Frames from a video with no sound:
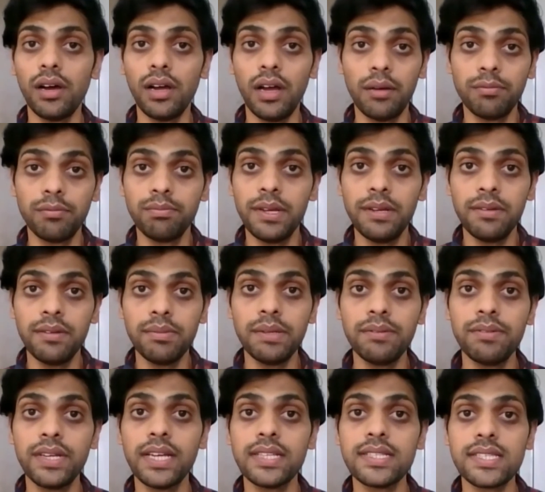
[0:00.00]
maybe we
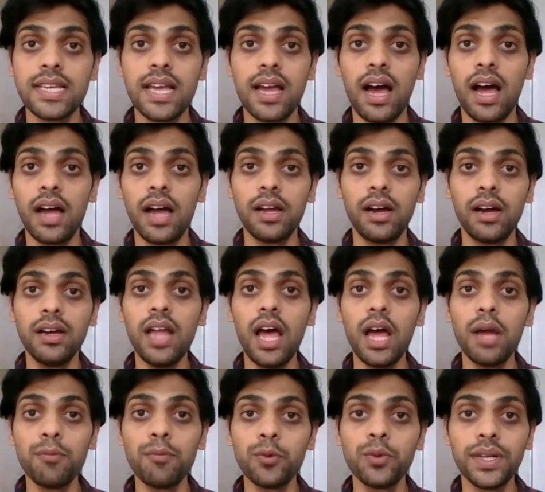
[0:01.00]
can say a
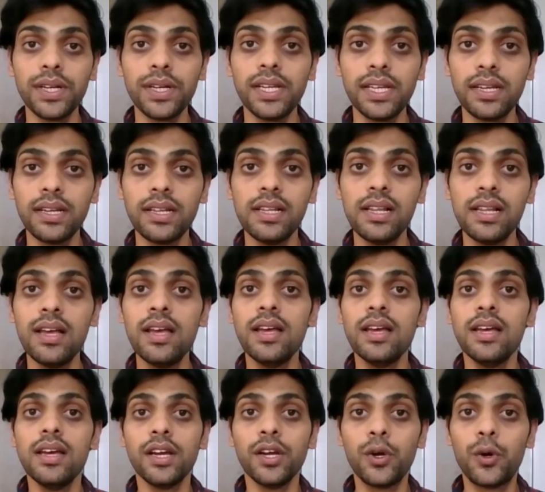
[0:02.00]
unhypothetical
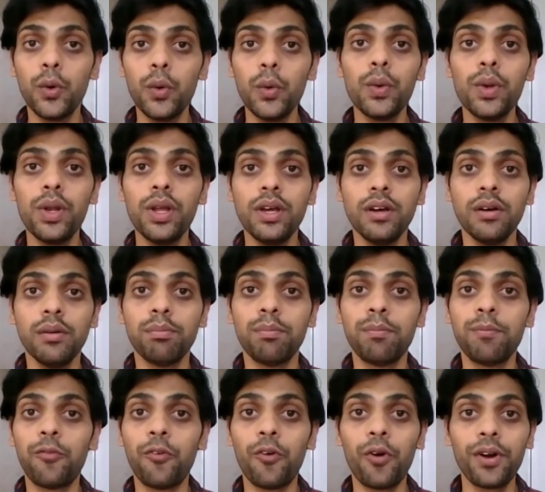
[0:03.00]
goal
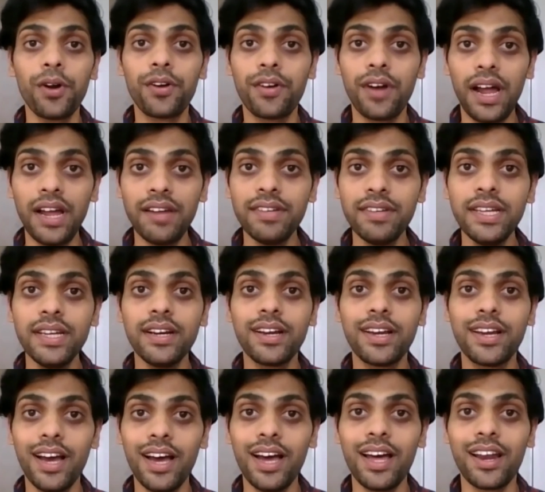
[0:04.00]
for driving a
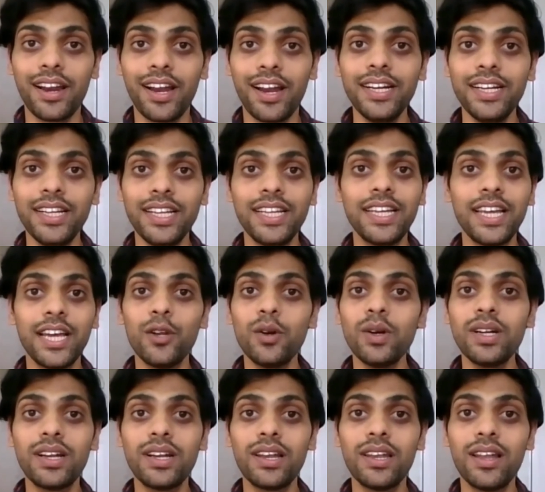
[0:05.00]
car, right? He
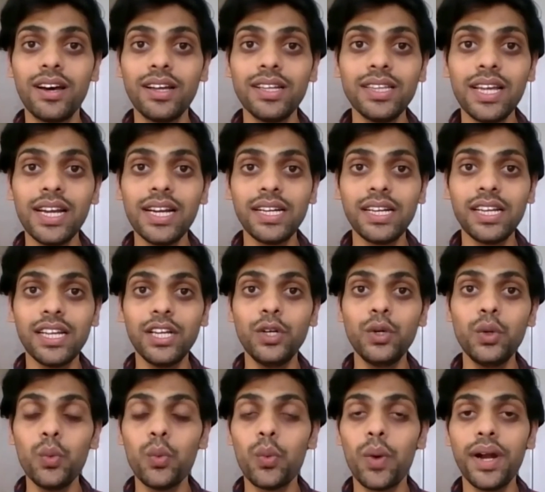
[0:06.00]
cannot learn that into
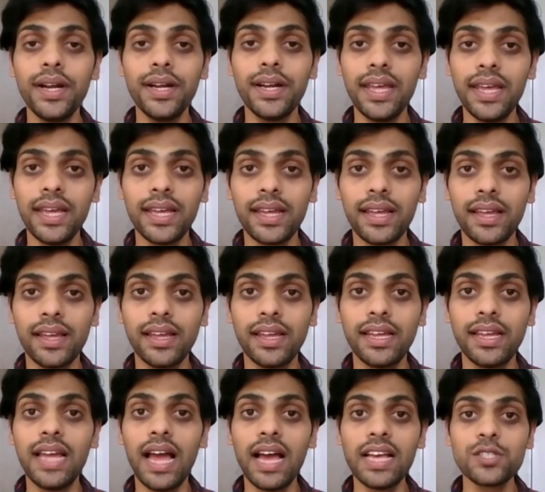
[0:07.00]
1 day. He
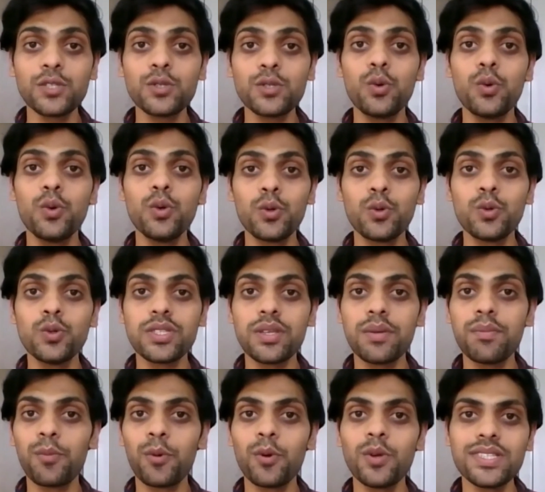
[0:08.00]
has to go through
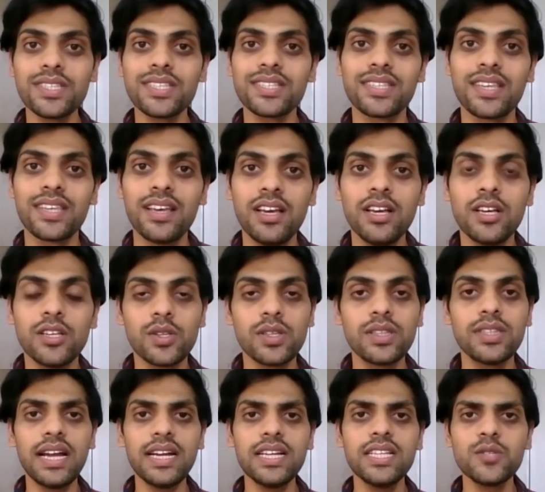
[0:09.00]
some process. So
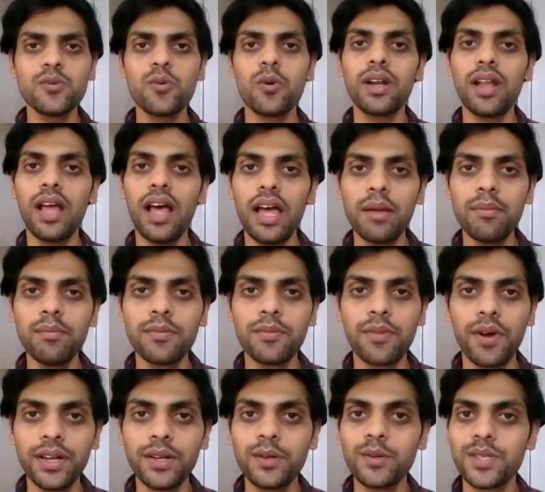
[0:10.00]
that is what I'm
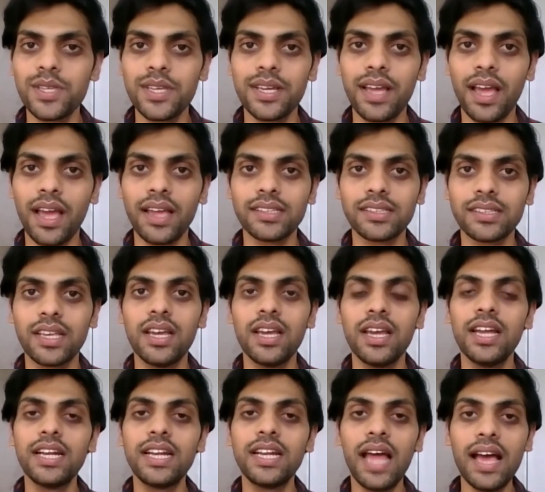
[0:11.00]
trying to say, guys.
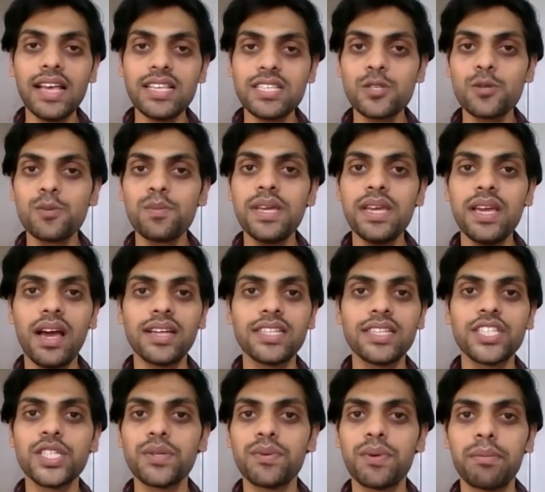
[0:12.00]
It has to be
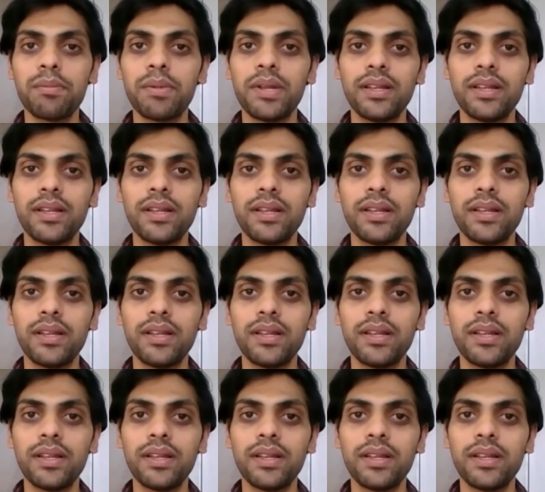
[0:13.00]
achievable.